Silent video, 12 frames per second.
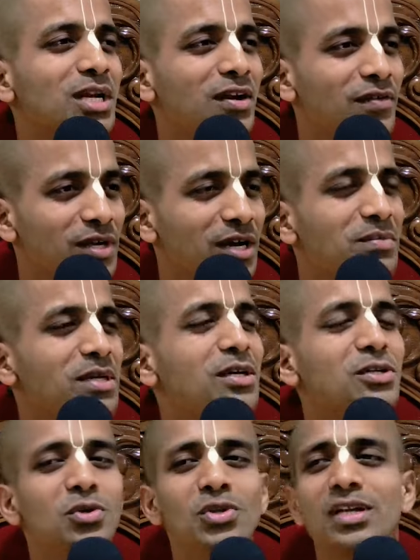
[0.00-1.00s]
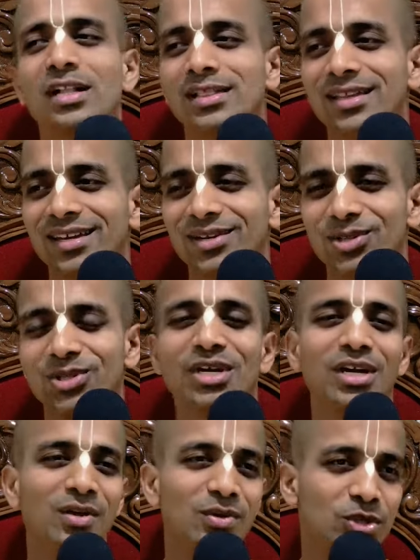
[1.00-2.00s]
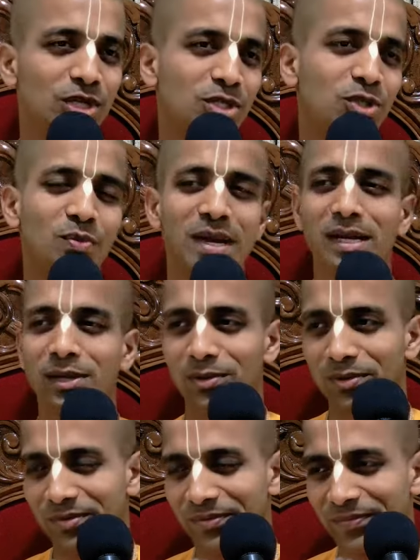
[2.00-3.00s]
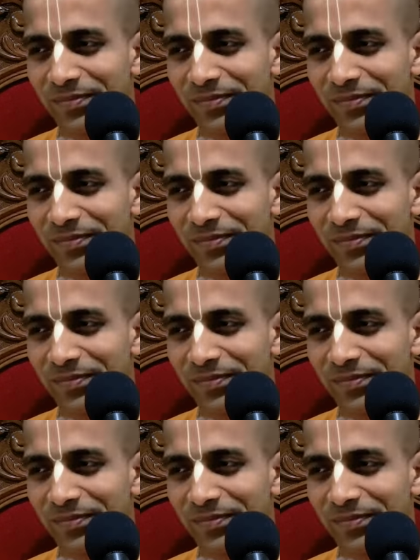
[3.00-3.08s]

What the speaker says: I have come here to Utkal Desh just to meet you.